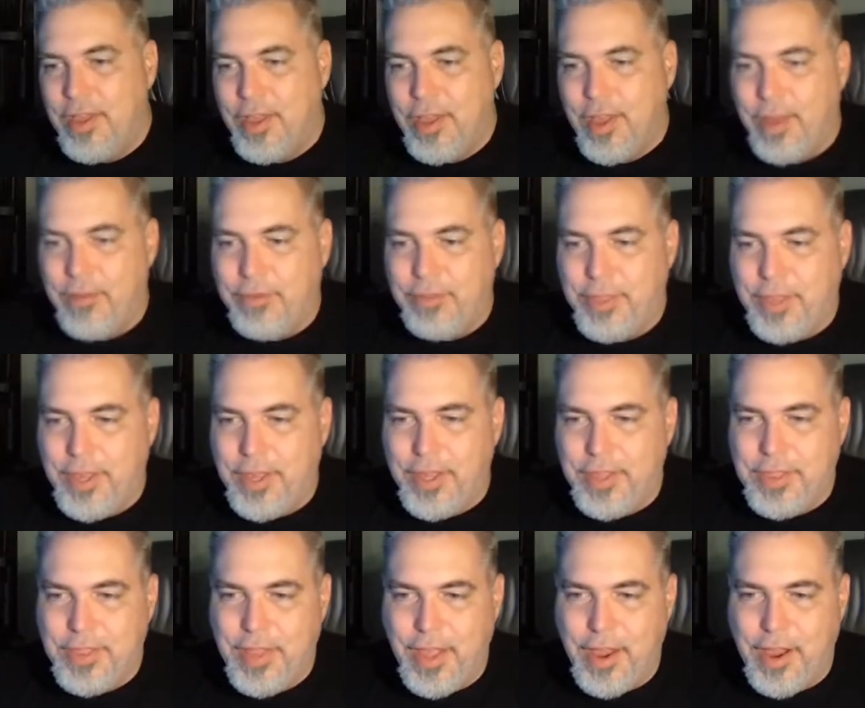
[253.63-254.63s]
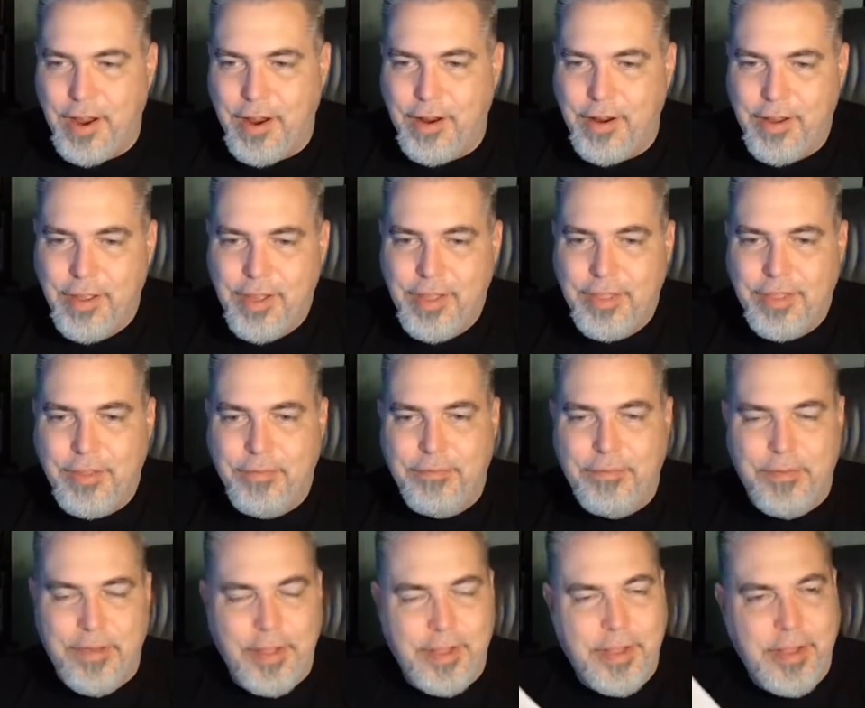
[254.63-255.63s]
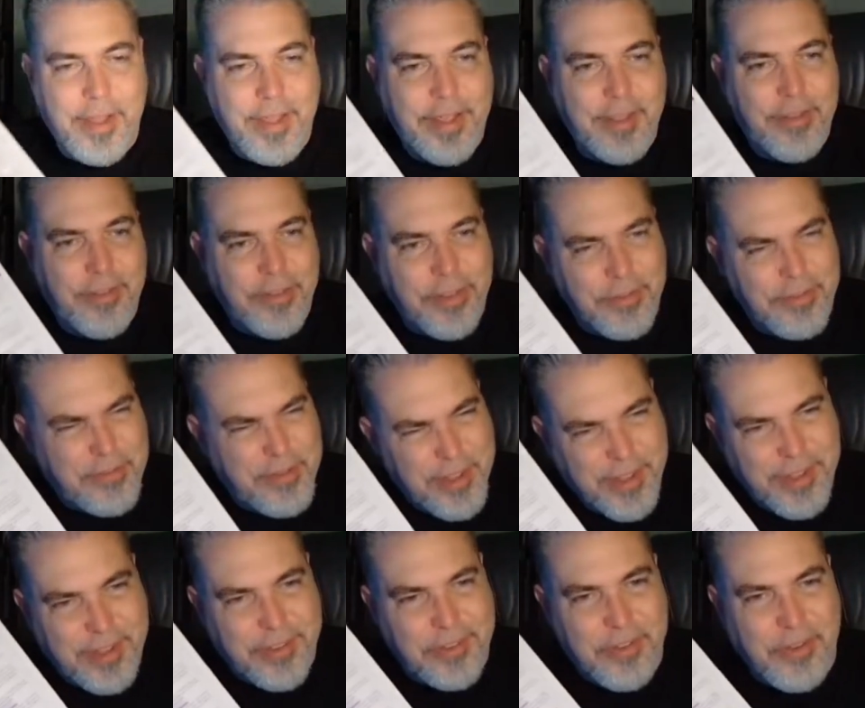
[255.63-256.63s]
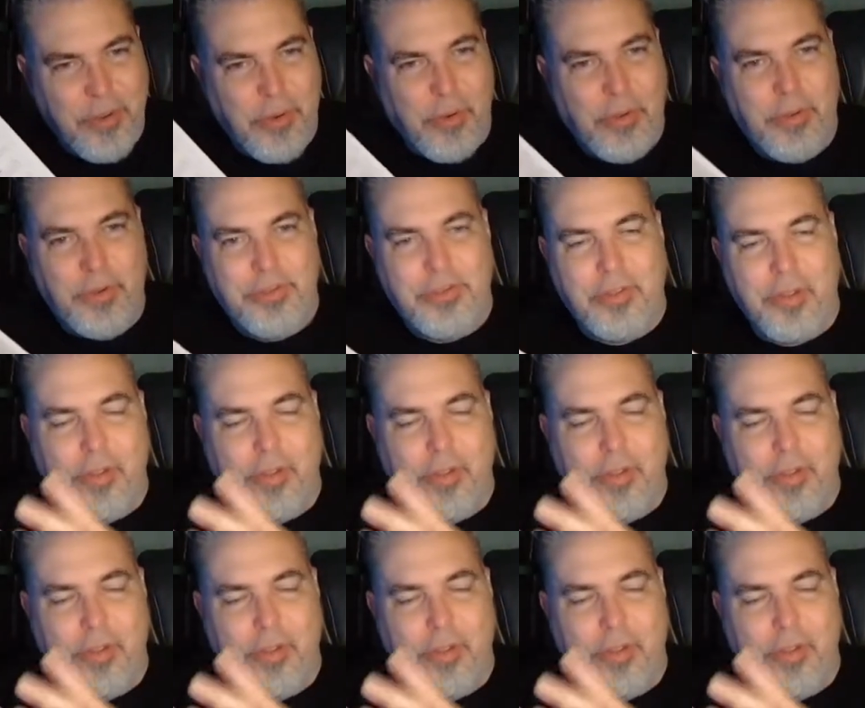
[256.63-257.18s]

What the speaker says: everything in there, the villains' goals,